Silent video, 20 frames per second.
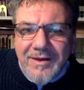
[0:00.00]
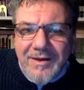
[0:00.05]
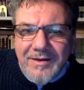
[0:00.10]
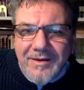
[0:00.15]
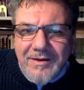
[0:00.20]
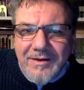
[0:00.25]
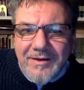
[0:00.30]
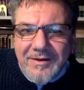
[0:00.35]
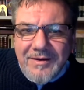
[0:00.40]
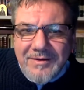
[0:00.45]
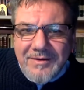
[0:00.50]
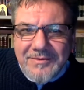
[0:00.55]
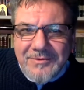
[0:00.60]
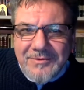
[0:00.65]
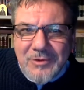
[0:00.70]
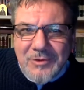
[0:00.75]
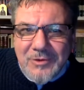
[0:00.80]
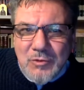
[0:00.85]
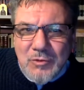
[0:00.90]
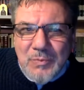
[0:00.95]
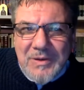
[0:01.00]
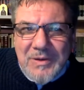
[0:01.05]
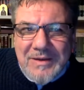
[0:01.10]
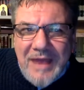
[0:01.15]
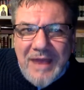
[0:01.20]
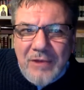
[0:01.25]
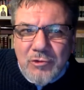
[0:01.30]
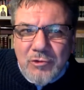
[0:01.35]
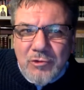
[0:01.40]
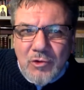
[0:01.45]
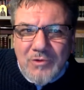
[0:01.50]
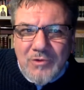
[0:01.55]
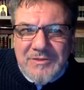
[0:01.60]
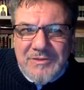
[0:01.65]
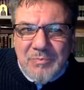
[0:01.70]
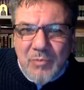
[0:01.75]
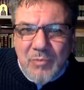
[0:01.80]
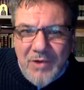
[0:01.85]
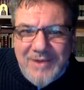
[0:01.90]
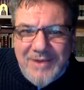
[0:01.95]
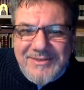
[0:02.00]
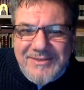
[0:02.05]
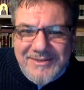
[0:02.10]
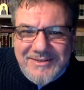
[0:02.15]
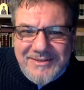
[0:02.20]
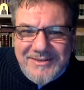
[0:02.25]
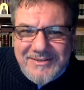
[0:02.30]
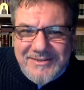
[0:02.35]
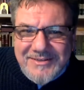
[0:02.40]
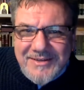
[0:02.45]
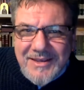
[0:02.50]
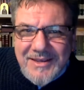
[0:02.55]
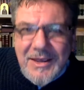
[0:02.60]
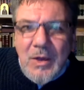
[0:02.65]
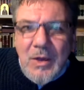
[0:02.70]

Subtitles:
the supernatural's presence,